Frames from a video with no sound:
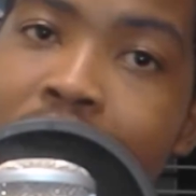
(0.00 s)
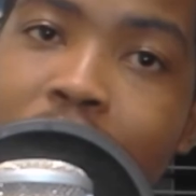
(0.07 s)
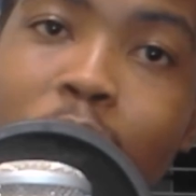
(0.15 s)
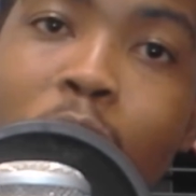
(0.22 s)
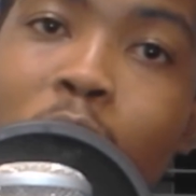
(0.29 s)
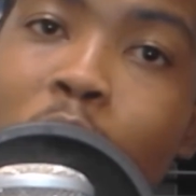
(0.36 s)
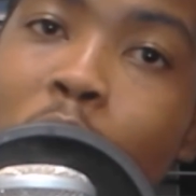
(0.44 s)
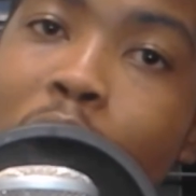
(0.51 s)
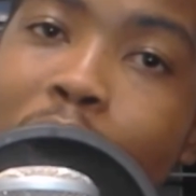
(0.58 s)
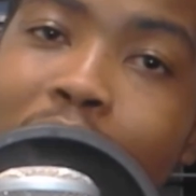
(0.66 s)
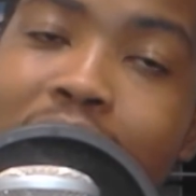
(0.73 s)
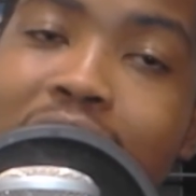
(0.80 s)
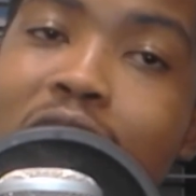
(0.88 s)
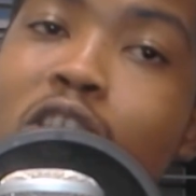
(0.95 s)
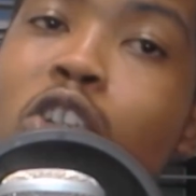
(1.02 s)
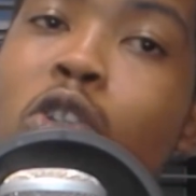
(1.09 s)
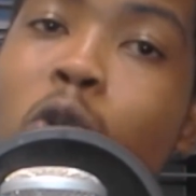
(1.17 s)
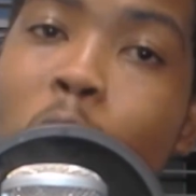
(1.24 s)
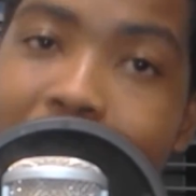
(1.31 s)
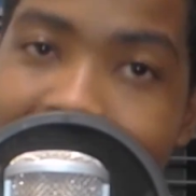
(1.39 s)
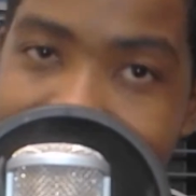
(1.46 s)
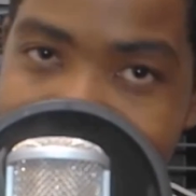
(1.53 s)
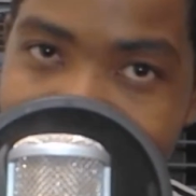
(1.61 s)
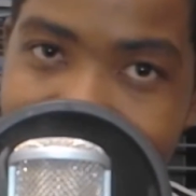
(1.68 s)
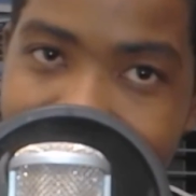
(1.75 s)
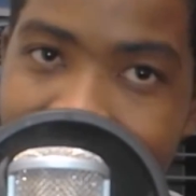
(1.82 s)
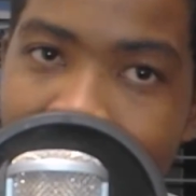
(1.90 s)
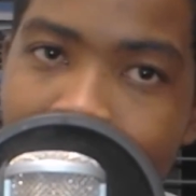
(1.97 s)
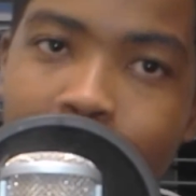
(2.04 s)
Don't go around destroying things.